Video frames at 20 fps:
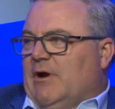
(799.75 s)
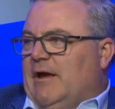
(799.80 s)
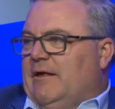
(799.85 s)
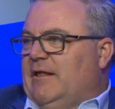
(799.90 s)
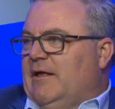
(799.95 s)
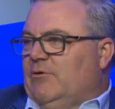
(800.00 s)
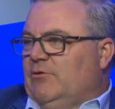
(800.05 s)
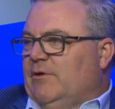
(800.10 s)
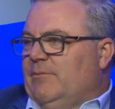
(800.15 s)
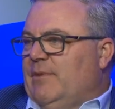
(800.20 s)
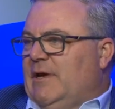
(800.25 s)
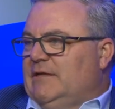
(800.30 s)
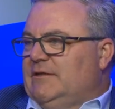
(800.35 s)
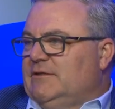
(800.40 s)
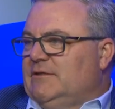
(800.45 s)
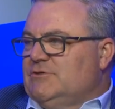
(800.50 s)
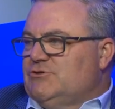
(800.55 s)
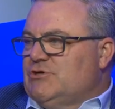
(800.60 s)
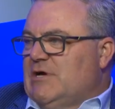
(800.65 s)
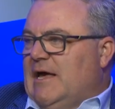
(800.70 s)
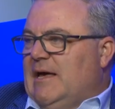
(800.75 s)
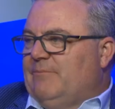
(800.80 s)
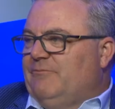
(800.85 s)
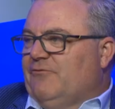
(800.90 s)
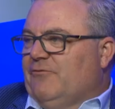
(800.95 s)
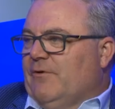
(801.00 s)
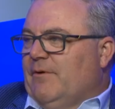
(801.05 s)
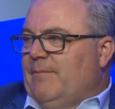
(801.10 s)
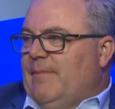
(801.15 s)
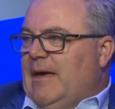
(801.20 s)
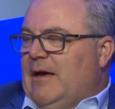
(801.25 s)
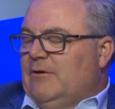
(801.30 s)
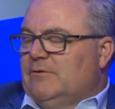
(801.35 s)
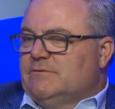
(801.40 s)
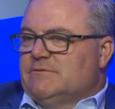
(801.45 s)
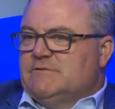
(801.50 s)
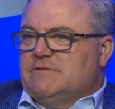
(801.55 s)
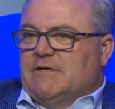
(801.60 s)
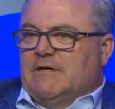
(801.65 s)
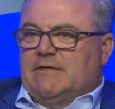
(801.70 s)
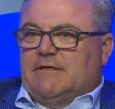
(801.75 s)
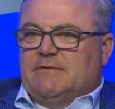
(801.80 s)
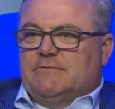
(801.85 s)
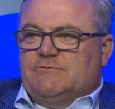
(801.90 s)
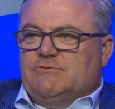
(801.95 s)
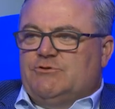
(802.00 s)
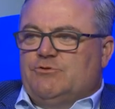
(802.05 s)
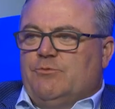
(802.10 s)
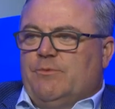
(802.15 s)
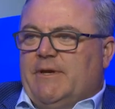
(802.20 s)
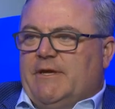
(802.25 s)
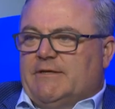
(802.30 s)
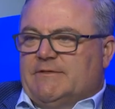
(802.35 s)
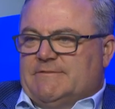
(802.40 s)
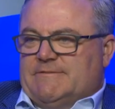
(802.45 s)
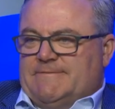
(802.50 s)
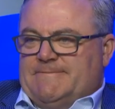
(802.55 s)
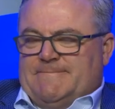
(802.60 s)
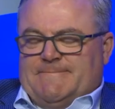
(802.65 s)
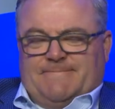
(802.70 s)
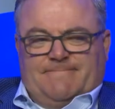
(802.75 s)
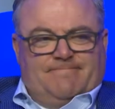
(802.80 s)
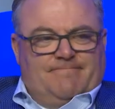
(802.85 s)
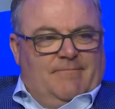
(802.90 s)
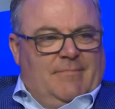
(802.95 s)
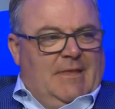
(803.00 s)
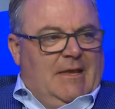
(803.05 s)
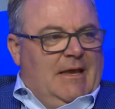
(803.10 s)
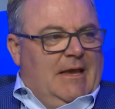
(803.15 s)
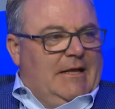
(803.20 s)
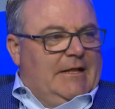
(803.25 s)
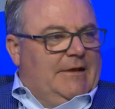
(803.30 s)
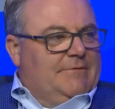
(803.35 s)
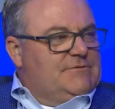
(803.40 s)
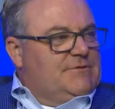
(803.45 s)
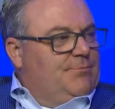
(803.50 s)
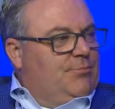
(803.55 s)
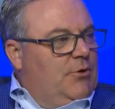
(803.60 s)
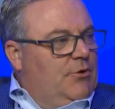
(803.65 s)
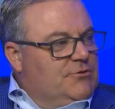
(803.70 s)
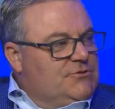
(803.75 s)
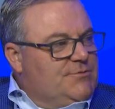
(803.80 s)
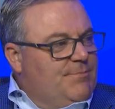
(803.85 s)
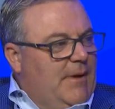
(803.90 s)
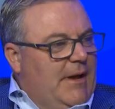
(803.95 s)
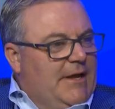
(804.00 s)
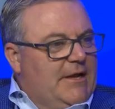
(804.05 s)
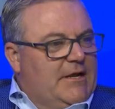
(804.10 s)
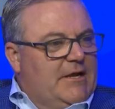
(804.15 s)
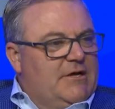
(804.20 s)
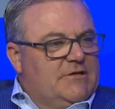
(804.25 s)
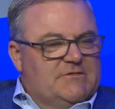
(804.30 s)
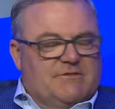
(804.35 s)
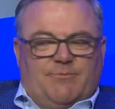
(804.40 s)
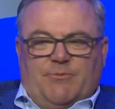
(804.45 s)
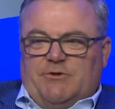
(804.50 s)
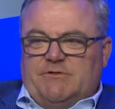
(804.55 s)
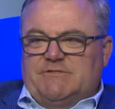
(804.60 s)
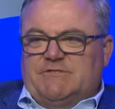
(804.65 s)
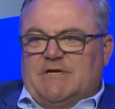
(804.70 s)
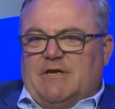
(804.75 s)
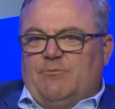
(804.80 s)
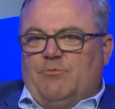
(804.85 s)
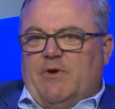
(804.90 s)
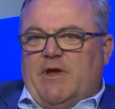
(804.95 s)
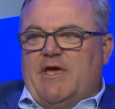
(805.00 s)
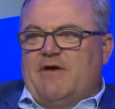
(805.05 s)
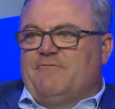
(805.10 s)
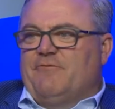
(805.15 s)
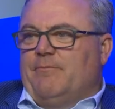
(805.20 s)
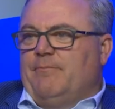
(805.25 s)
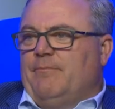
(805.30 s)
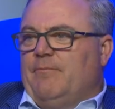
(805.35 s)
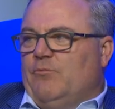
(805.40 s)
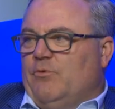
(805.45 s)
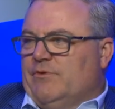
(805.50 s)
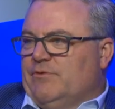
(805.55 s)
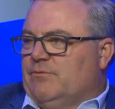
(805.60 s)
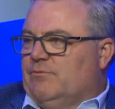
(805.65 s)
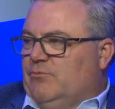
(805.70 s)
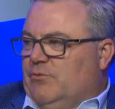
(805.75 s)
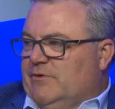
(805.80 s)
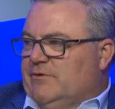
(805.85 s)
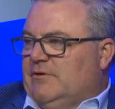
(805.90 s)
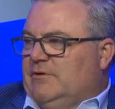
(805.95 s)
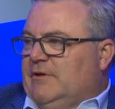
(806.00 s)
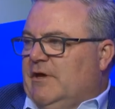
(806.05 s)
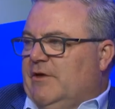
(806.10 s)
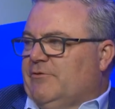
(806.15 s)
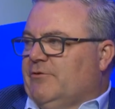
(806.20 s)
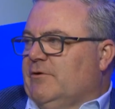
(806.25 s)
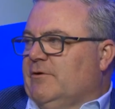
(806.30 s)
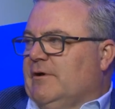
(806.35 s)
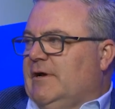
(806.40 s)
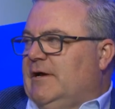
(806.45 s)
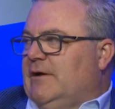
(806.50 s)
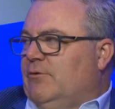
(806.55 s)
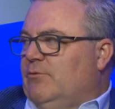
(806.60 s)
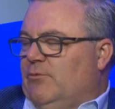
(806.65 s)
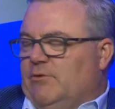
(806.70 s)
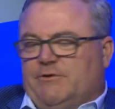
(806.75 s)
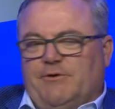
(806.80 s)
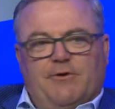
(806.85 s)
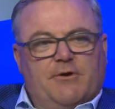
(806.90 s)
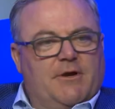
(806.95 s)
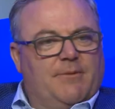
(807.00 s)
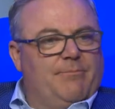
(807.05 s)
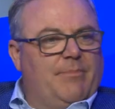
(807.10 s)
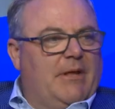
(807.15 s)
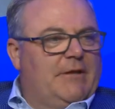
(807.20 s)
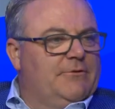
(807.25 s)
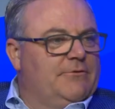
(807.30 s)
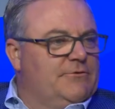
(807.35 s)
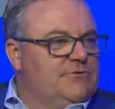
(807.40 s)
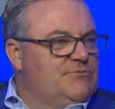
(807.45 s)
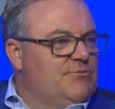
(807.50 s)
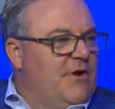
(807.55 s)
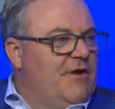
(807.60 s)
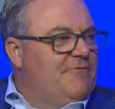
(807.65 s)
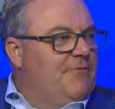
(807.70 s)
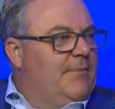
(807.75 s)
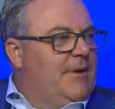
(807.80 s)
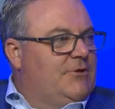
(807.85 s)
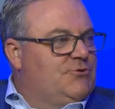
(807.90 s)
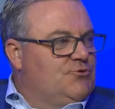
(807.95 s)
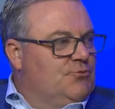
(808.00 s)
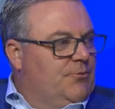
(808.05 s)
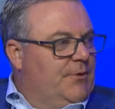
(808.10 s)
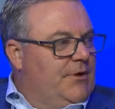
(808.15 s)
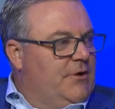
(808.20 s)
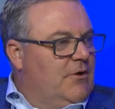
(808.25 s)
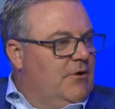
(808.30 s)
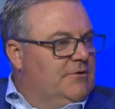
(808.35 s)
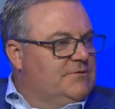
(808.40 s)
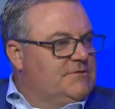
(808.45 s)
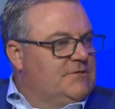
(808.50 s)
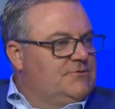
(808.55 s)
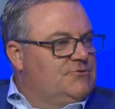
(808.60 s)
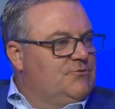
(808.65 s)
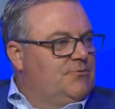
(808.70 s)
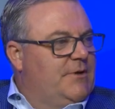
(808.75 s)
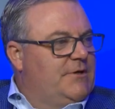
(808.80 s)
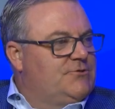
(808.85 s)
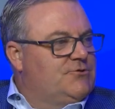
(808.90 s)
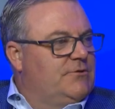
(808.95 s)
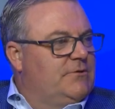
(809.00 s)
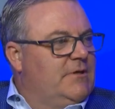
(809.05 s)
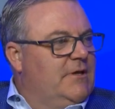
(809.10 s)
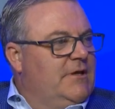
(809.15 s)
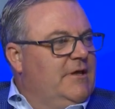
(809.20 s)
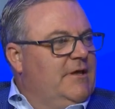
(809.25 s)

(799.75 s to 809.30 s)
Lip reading: I'd only been in the job for about 2 weeks, and I was approached by a customer and said, "We have with another one of your competitors, we have a major recall situation.